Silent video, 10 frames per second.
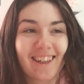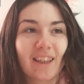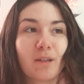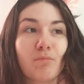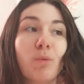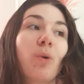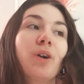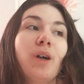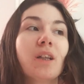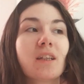the
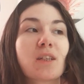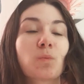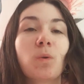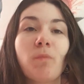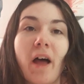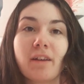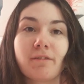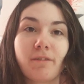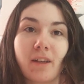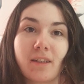more this will
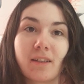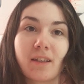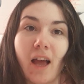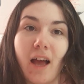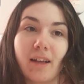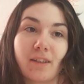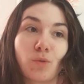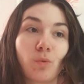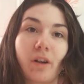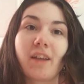manifest
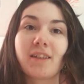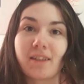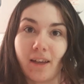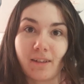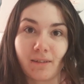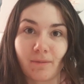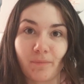as what I said